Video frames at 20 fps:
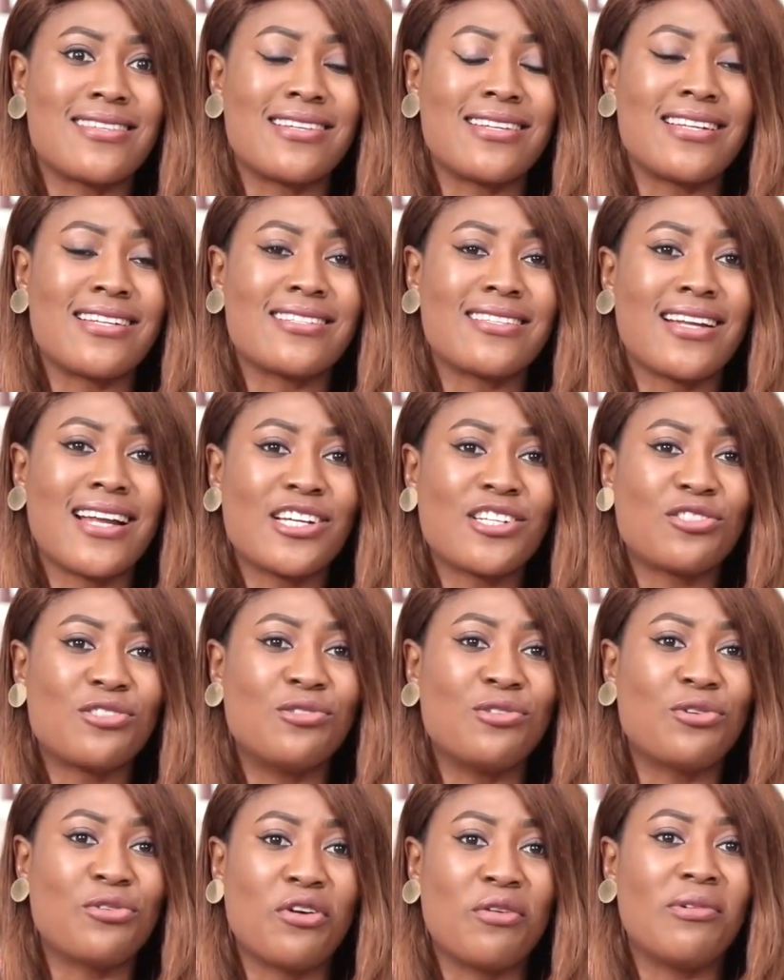the
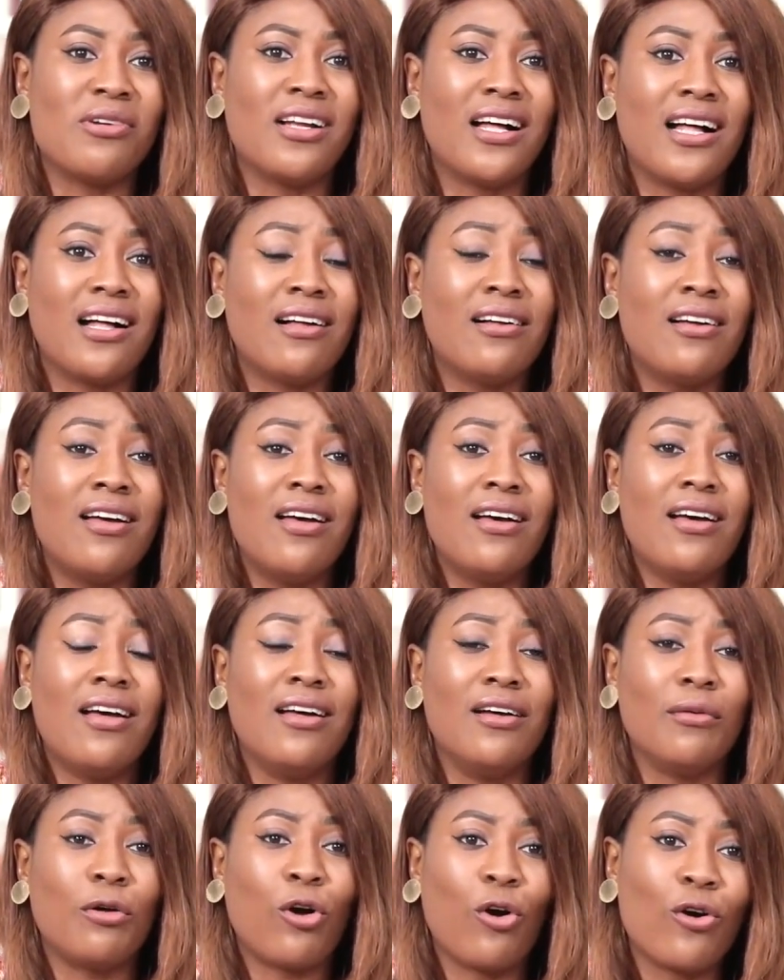International Criminal
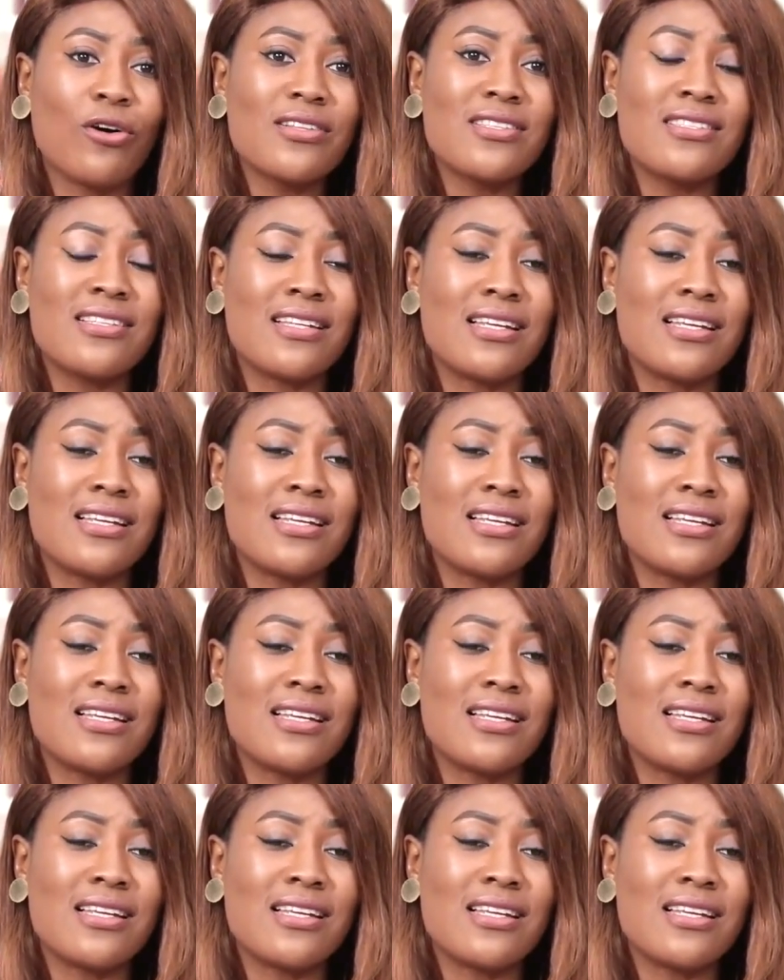uh, Court,